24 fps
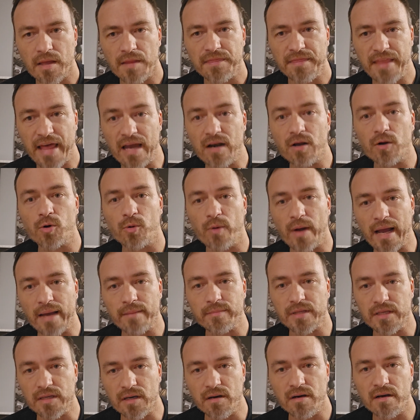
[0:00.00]
that'll grab
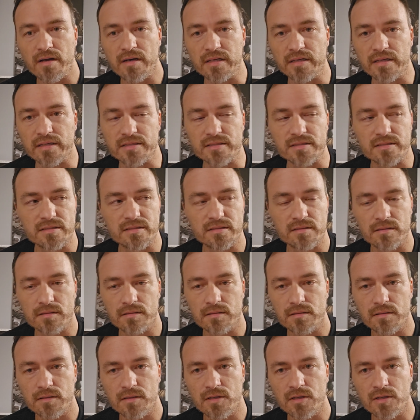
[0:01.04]
the audience.
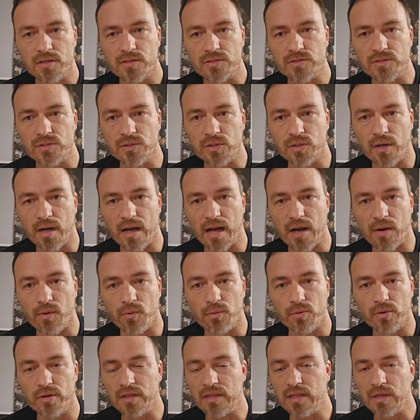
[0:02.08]
So I
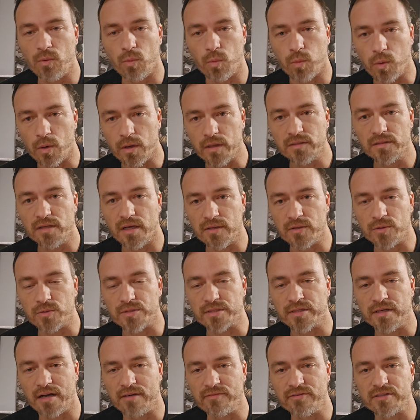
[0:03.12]
really worked on those
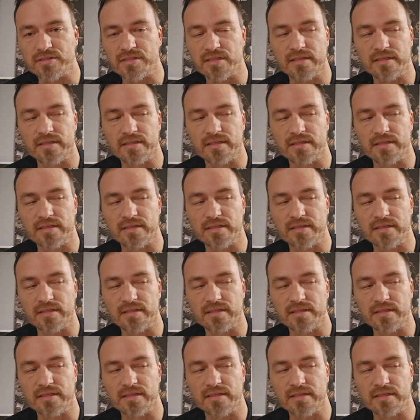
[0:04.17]
covers,